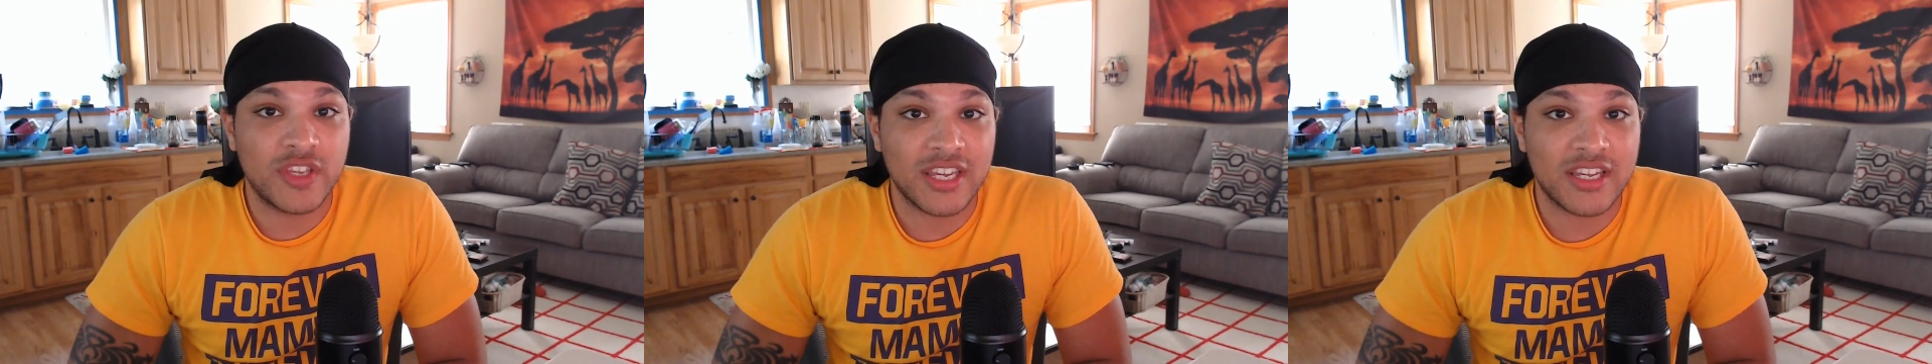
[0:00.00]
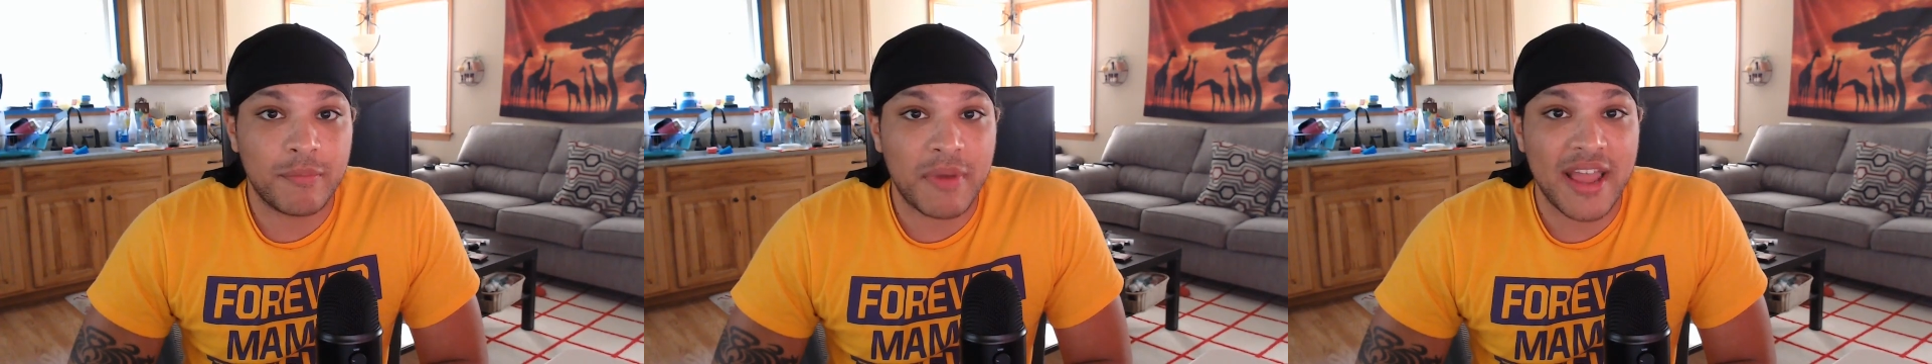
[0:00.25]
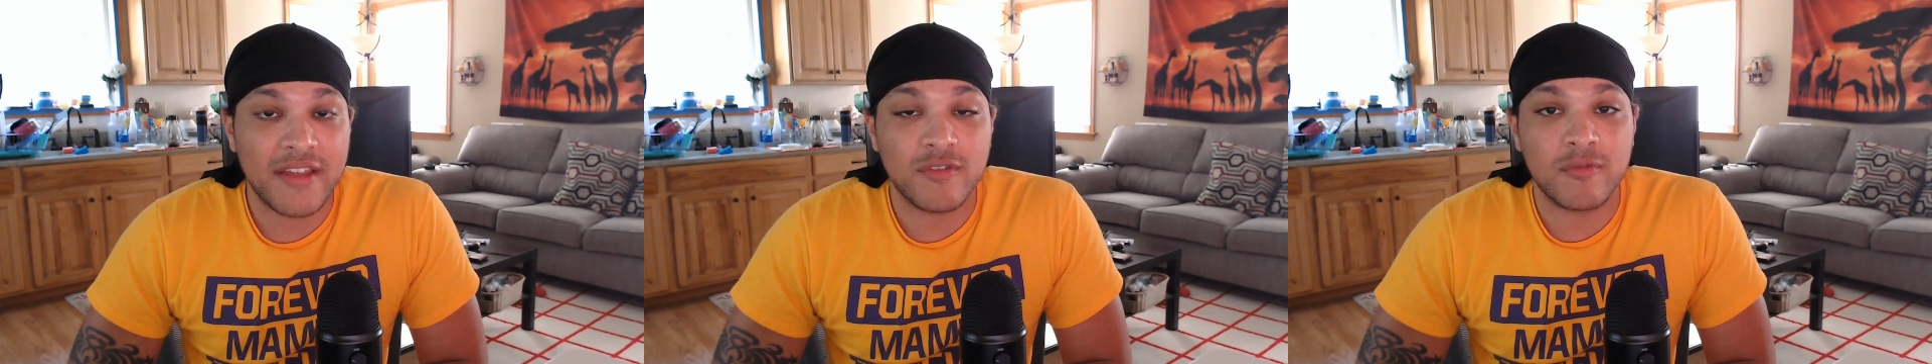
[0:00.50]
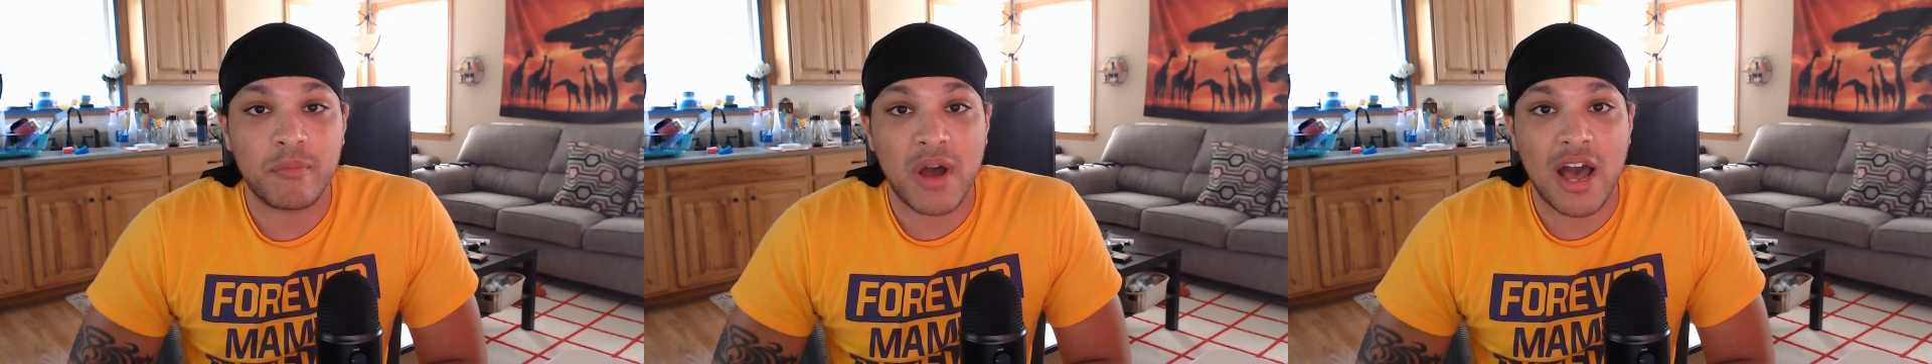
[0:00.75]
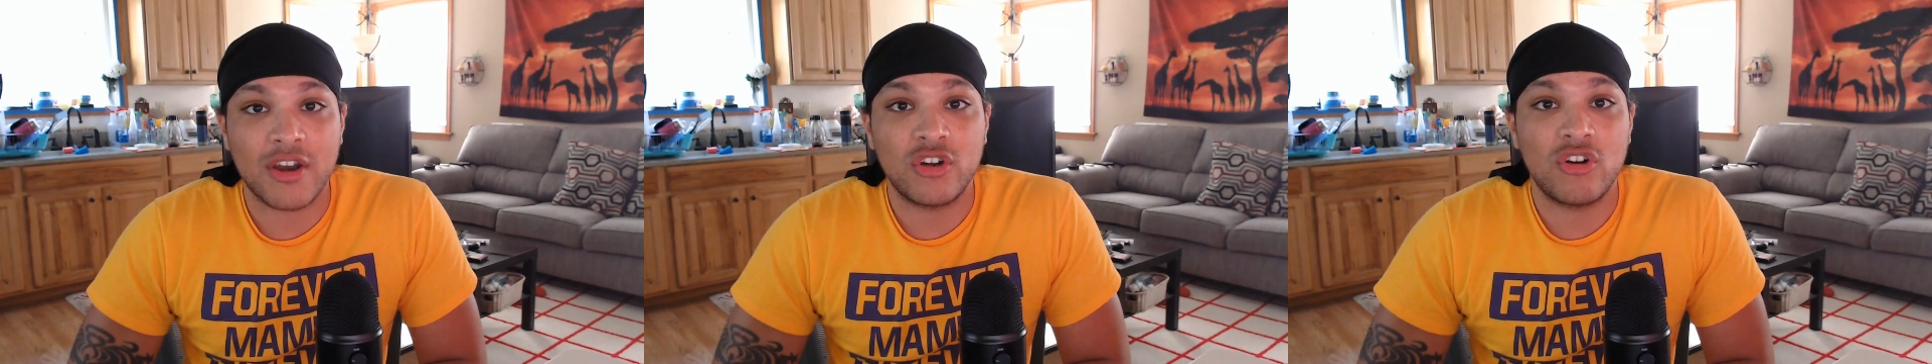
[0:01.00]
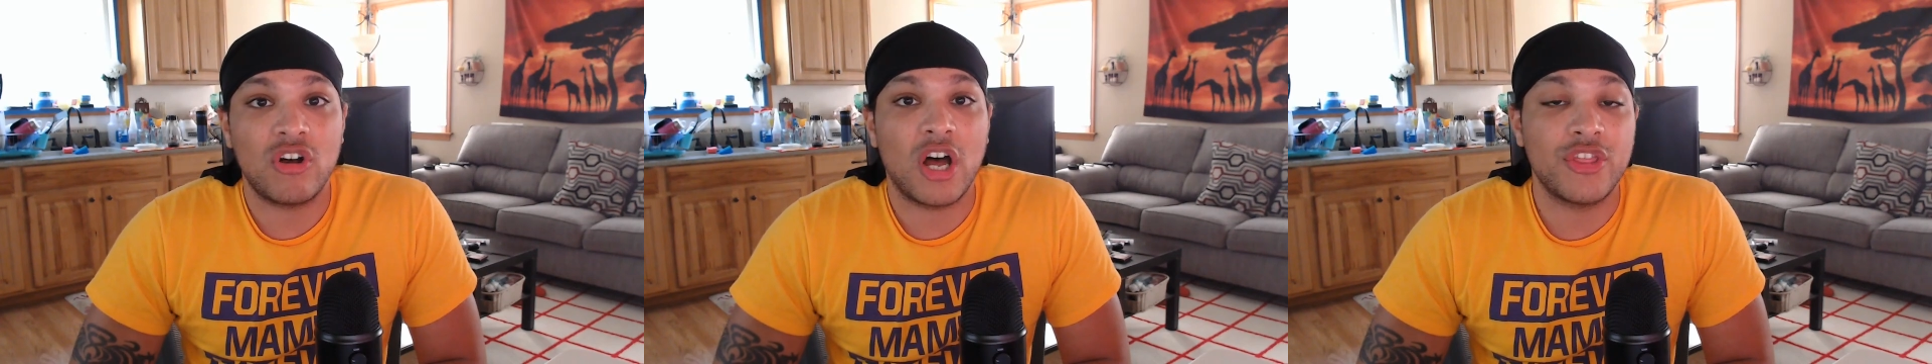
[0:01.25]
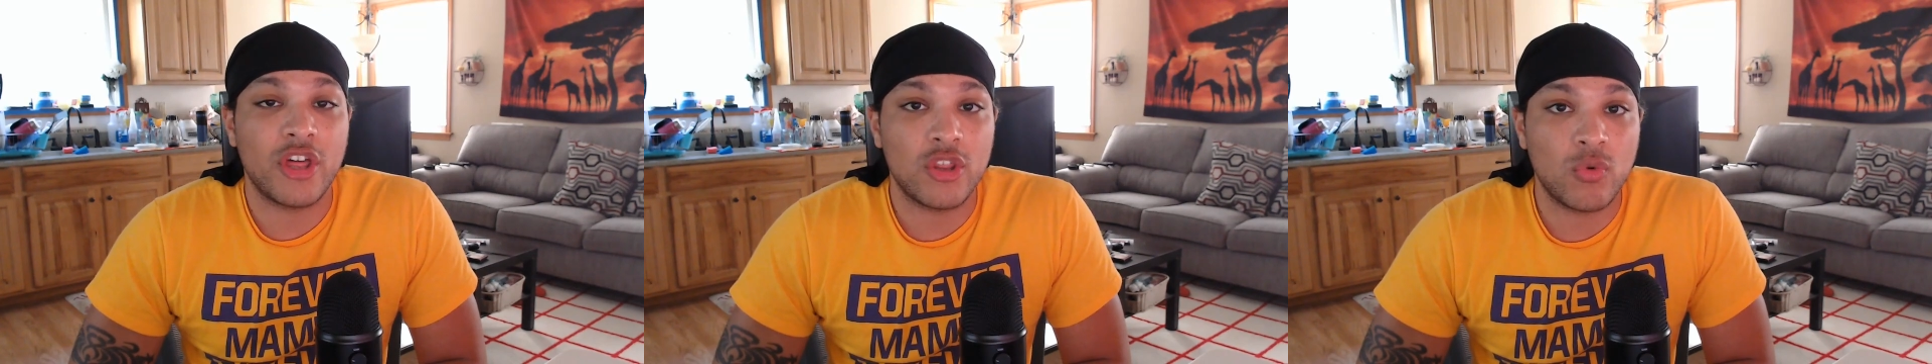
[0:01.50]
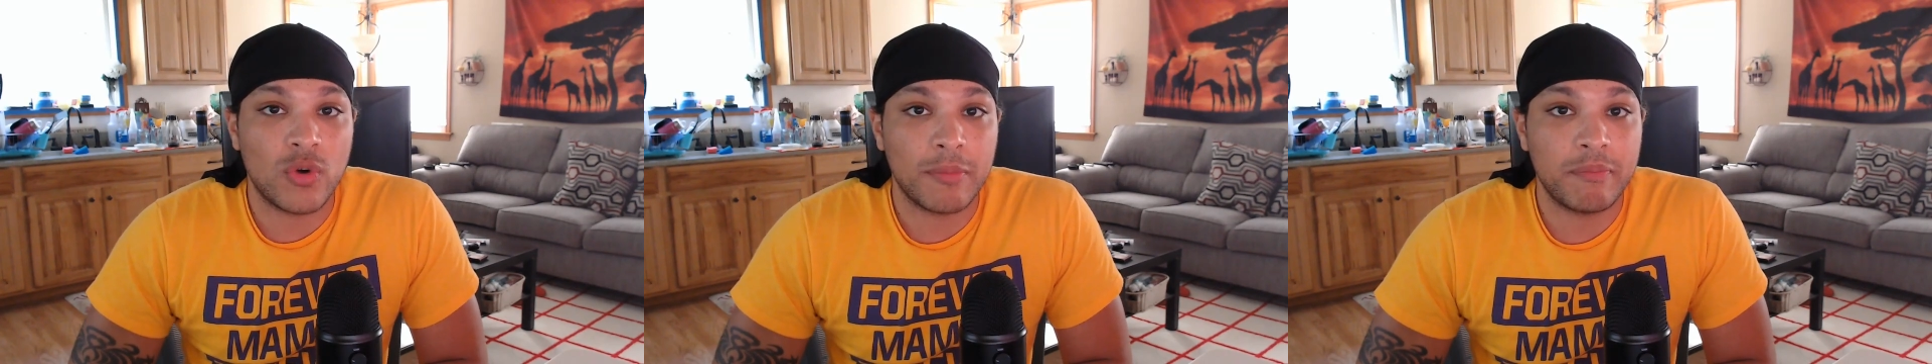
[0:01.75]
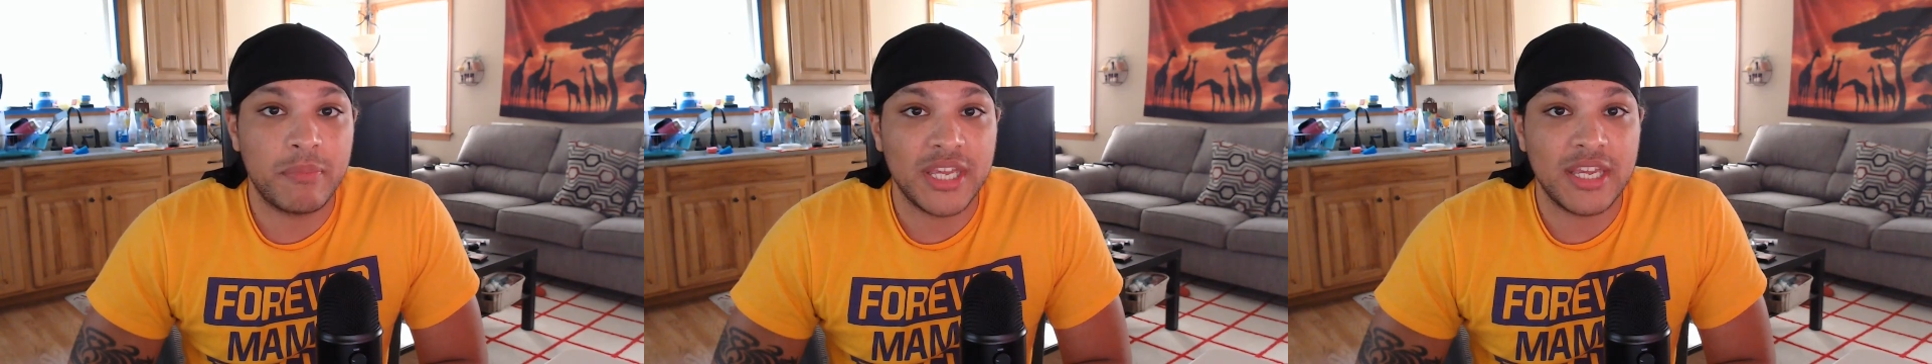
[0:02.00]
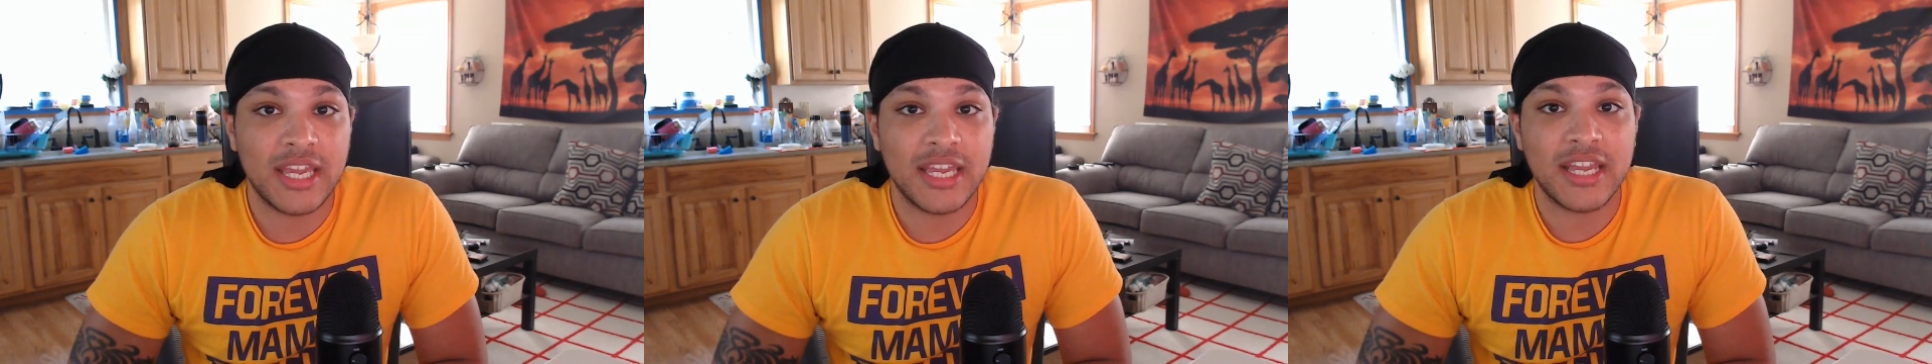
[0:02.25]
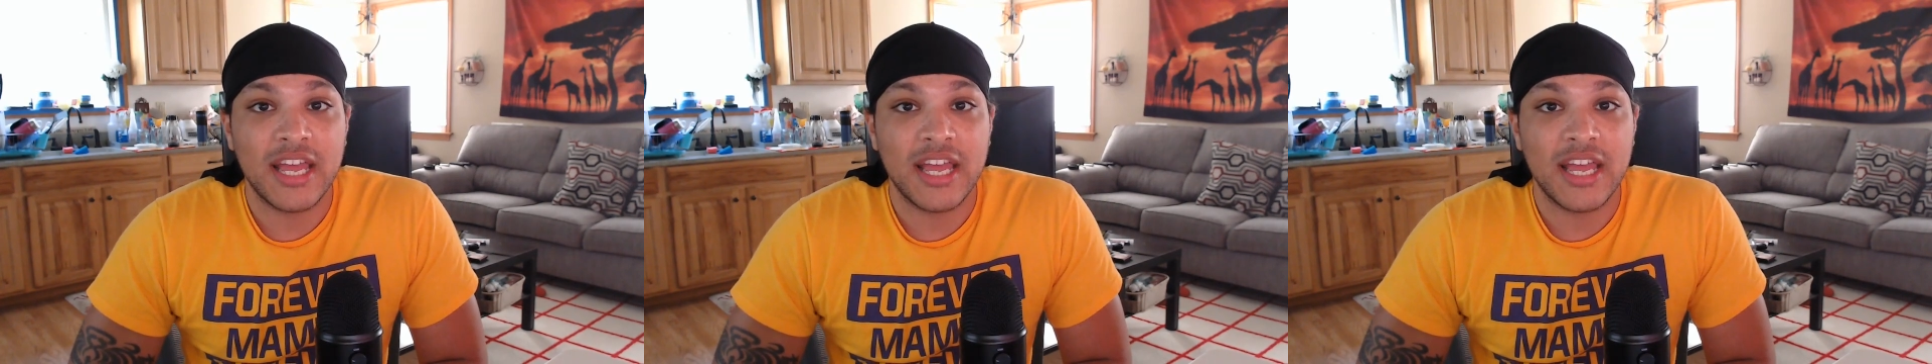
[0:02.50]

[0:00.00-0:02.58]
gigabyte model, another one being